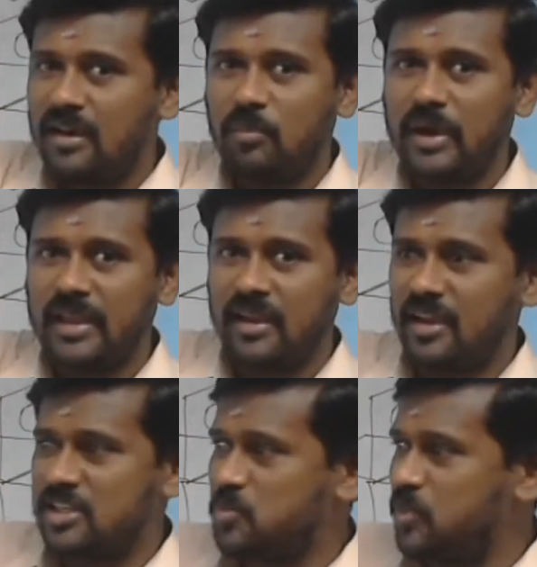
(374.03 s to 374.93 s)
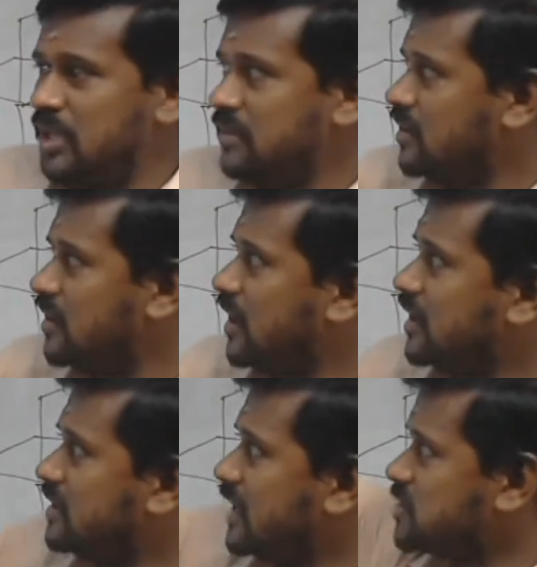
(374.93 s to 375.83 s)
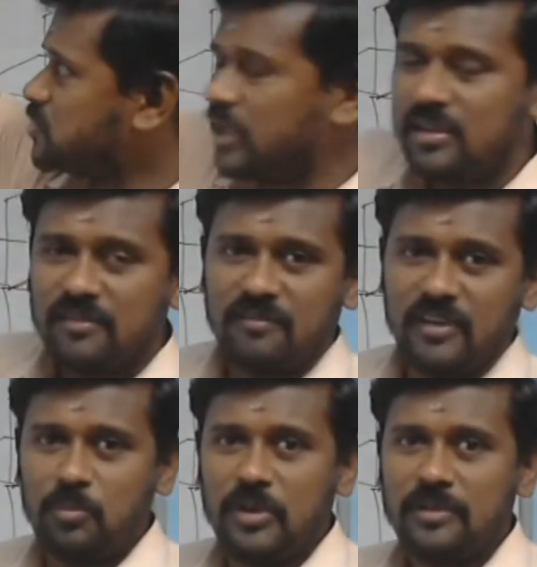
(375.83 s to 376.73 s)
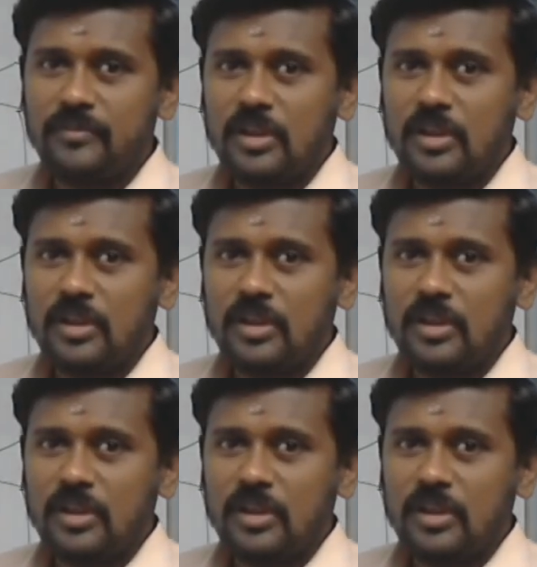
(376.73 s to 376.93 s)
my HP and that's my VP.